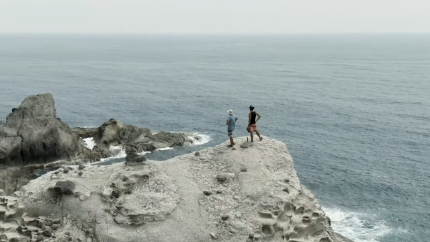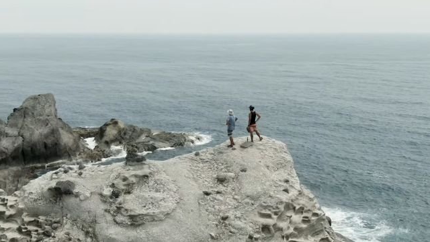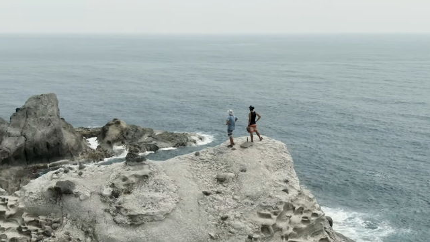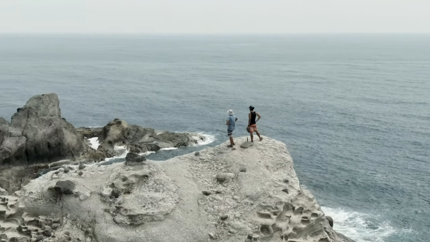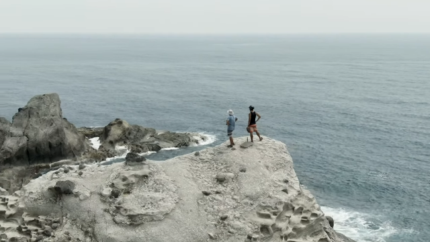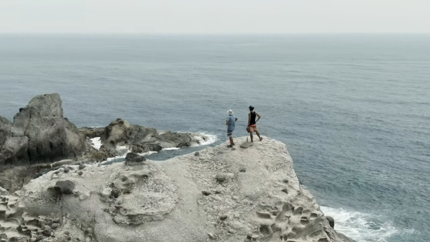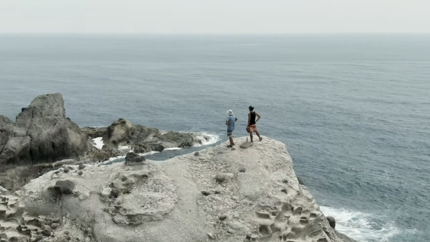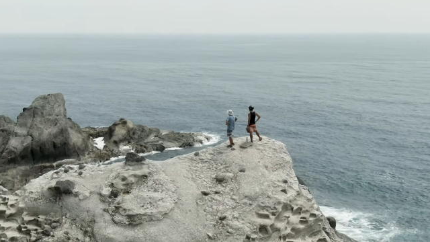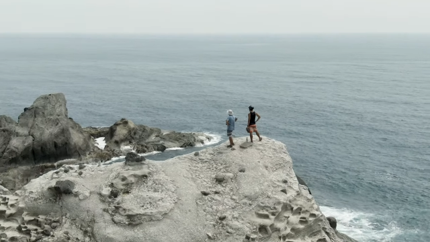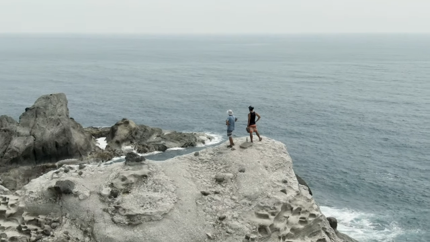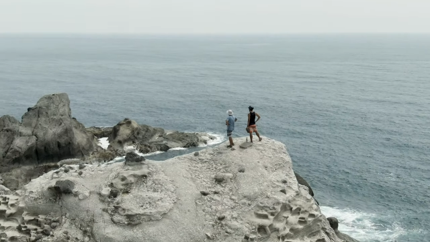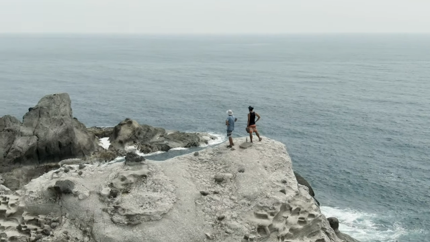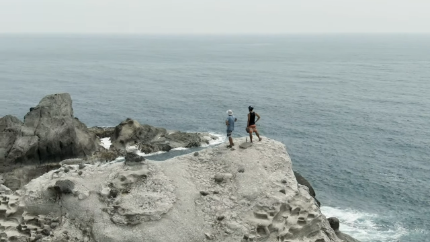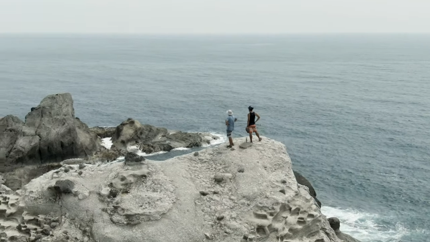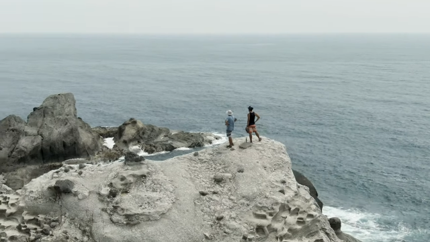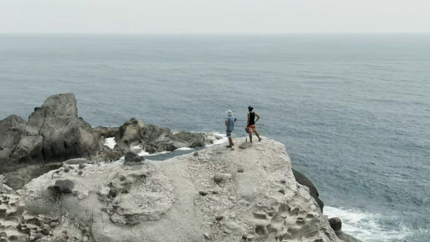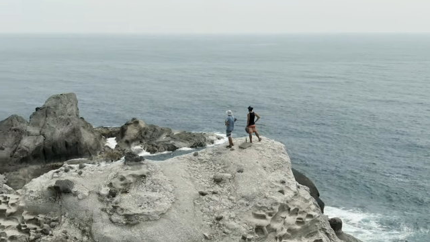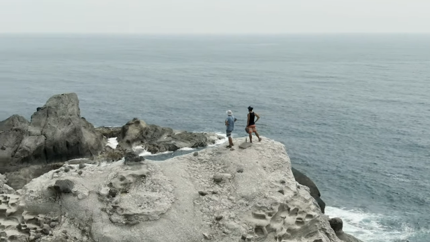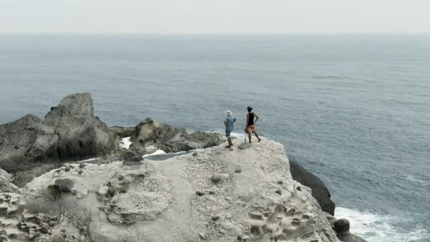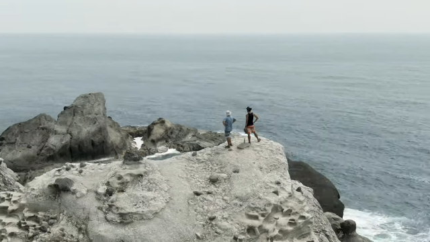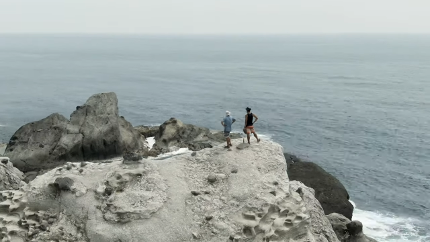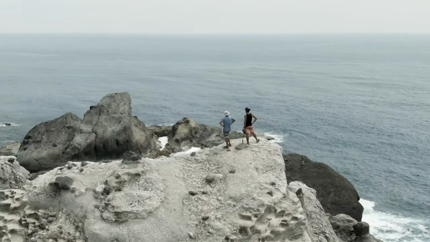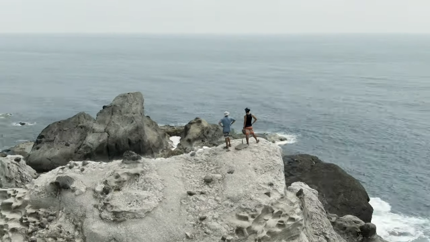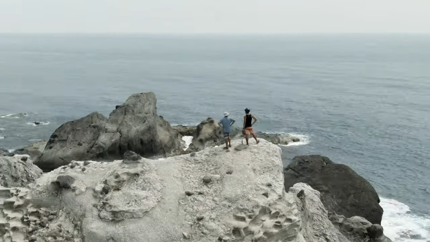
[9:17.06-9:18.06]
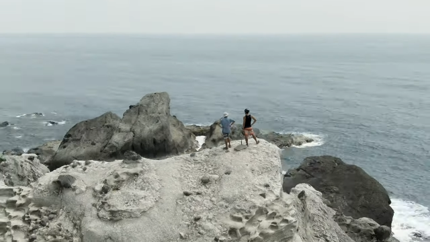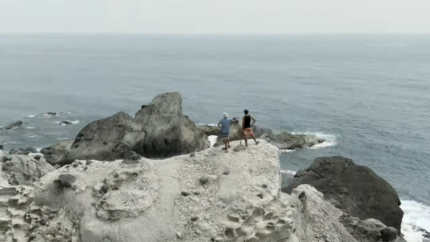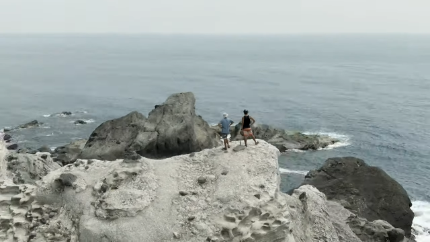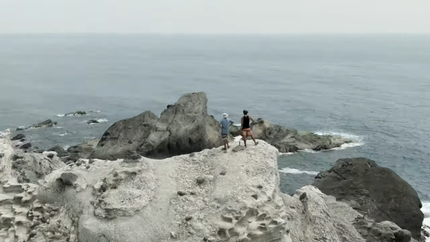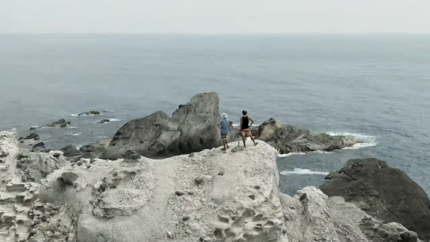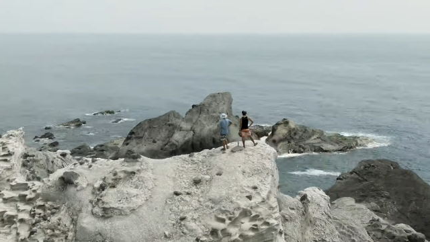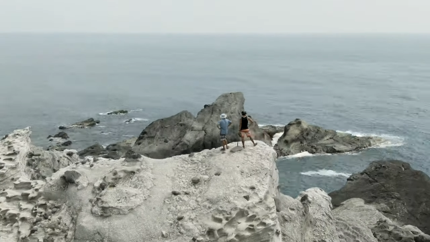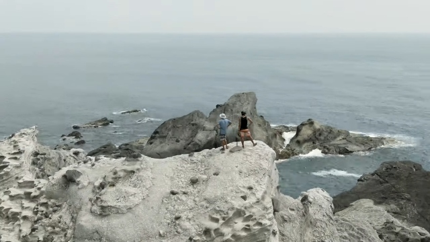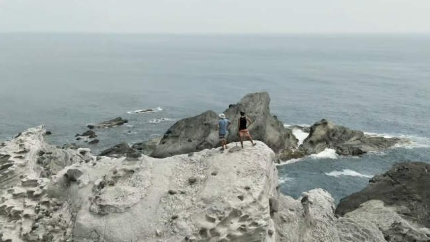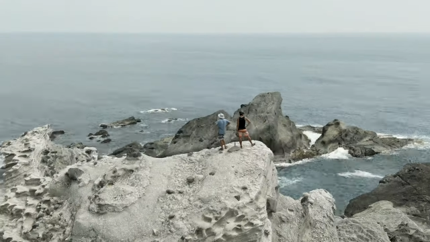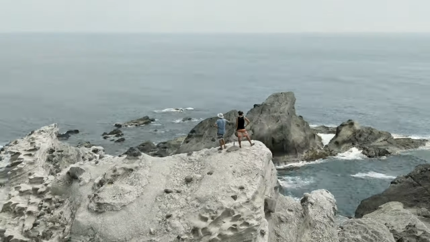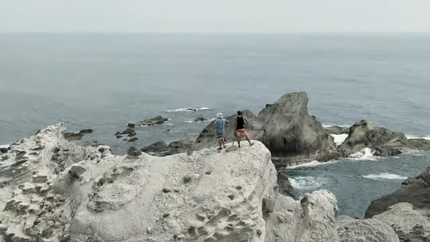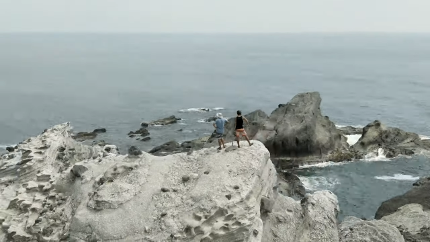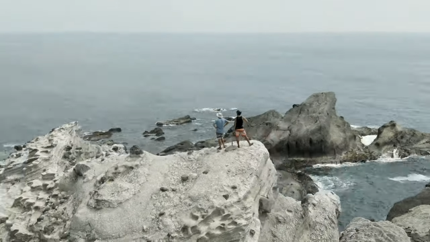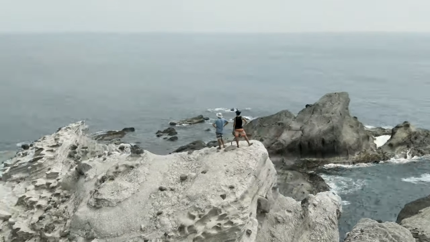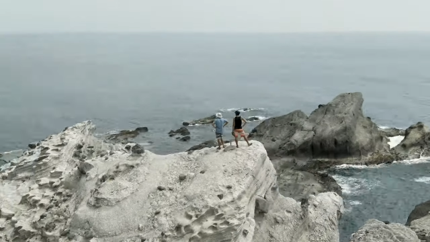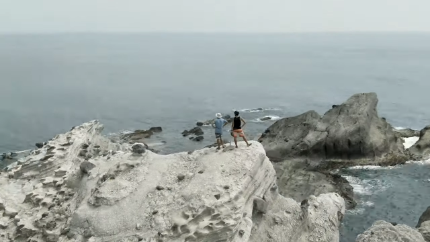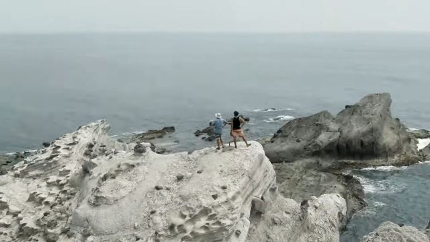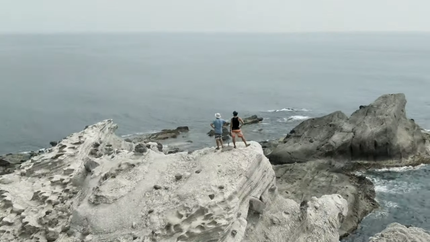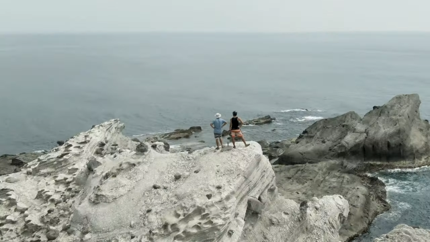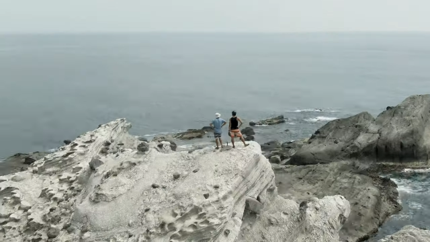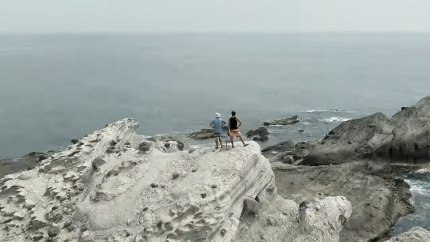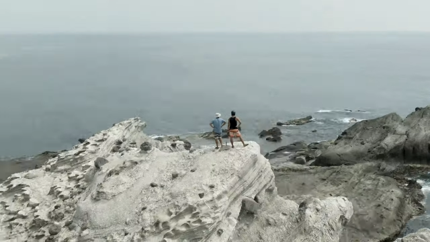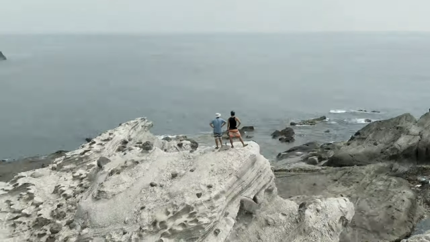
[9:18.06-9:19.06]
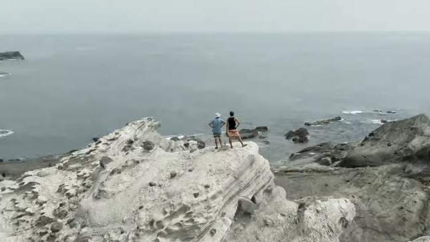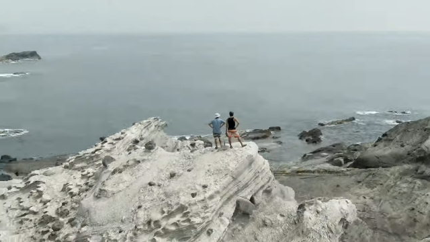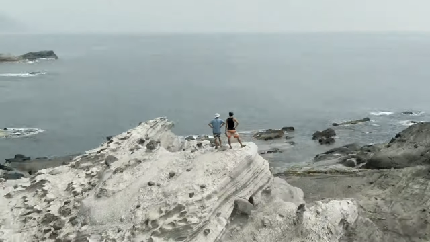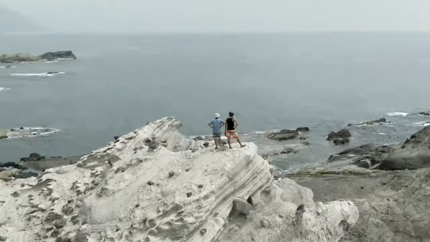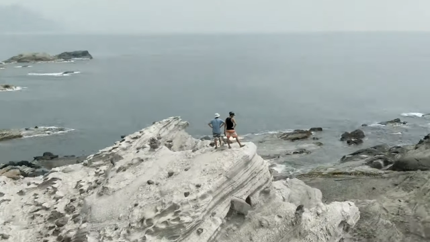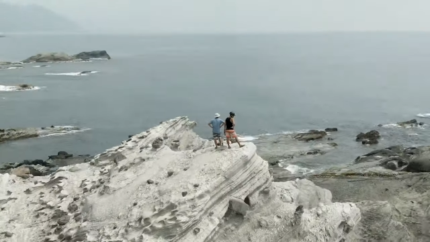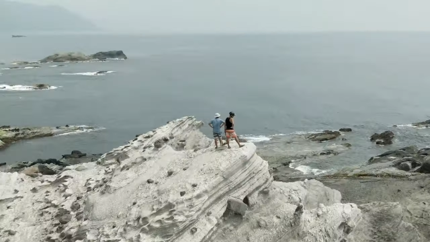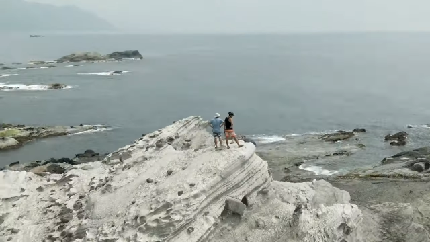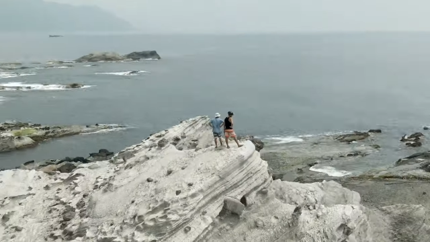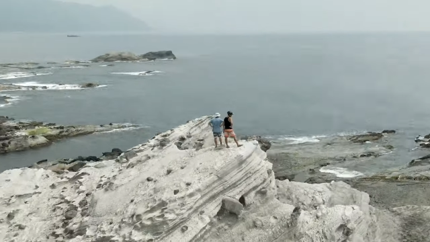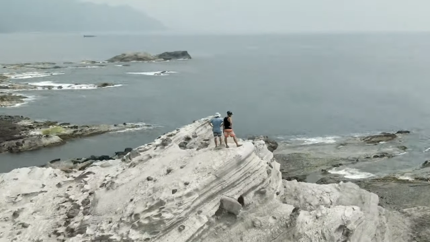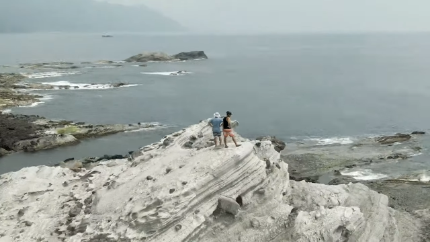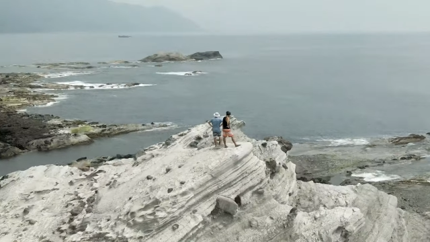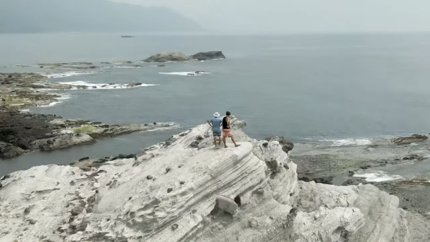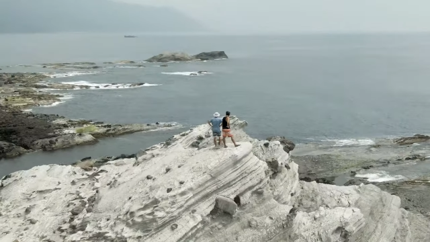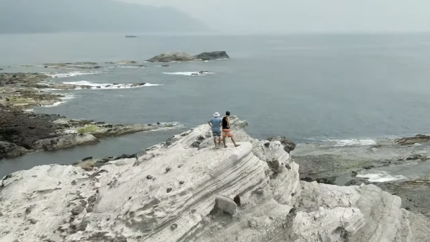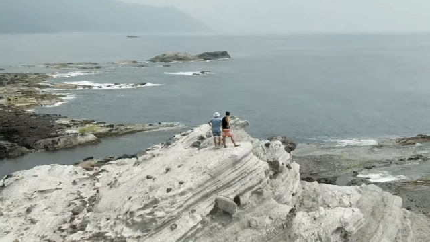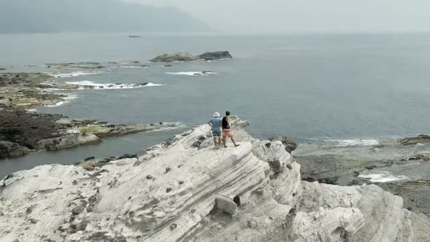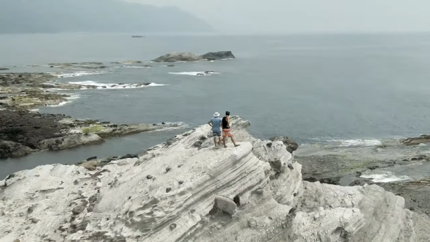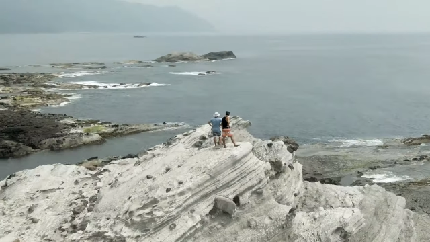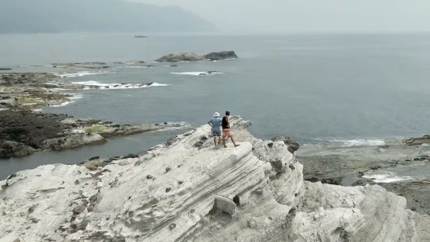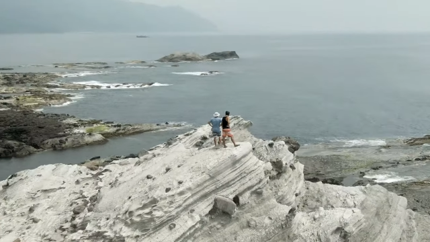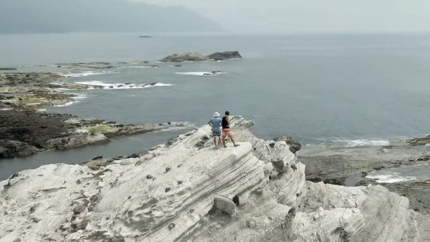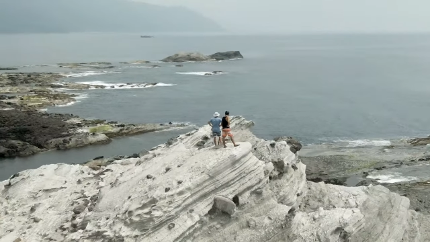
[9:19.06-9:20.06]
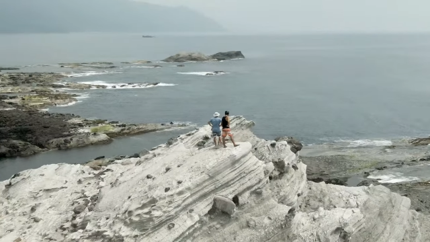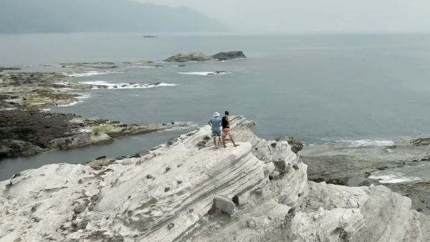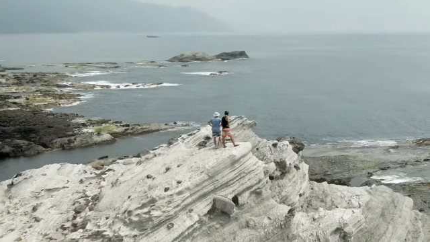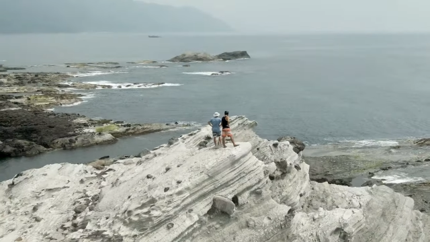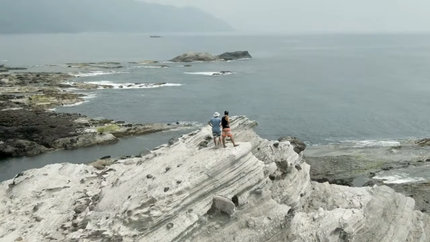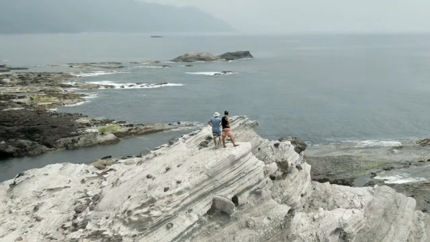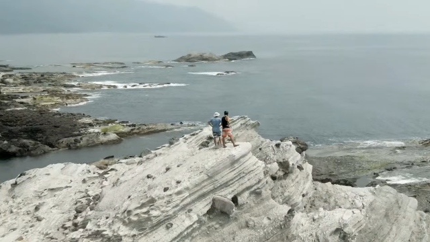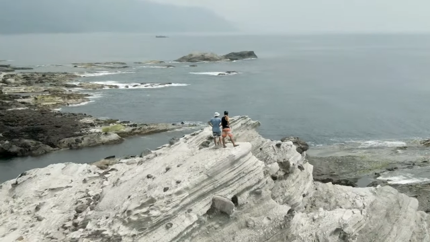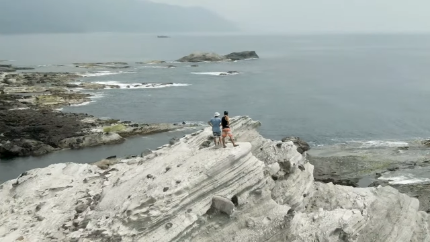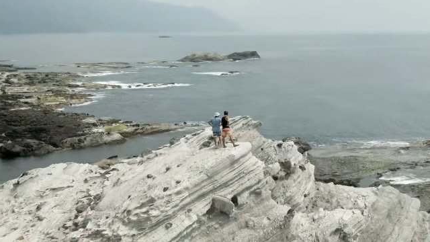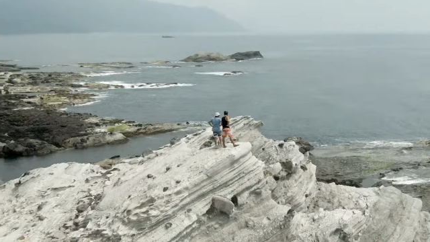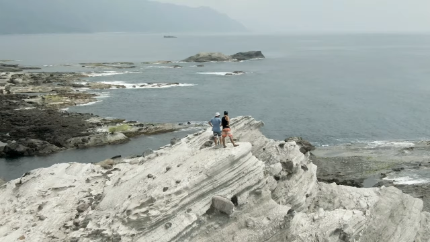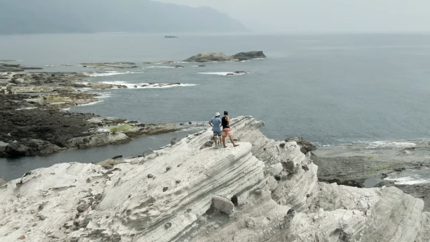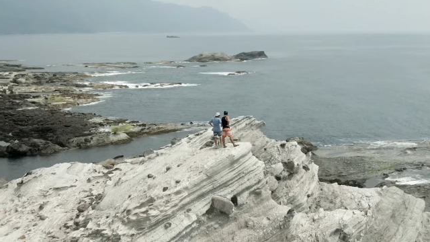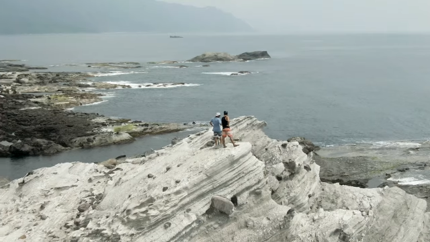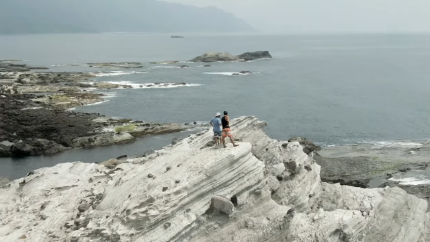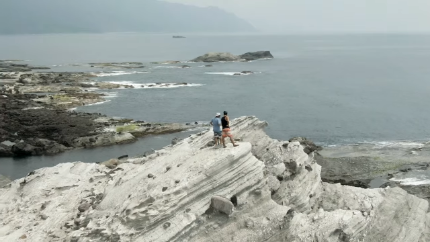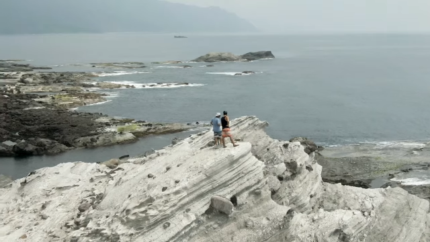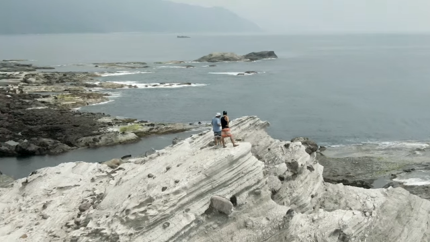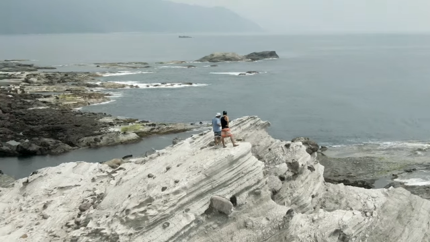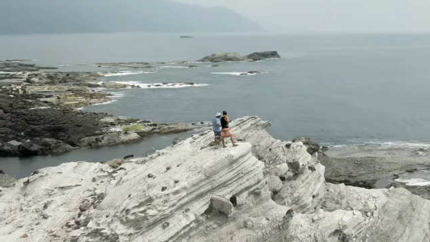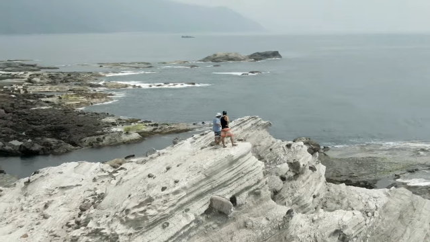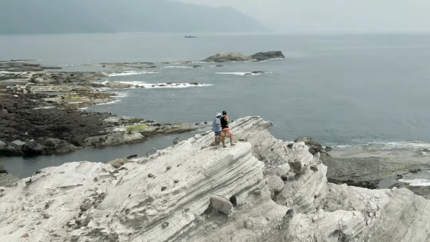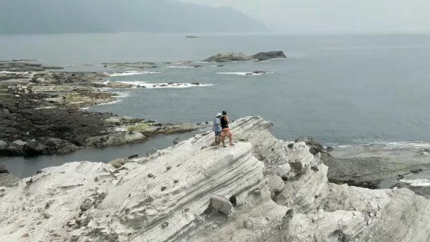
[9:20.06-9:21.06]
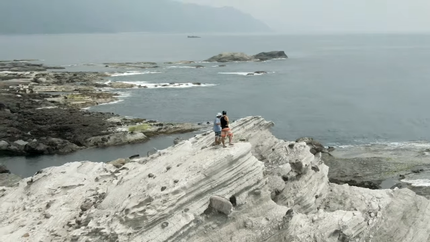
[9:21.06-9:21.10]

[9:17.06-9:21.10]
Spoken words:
Nobody's mouth can be seen.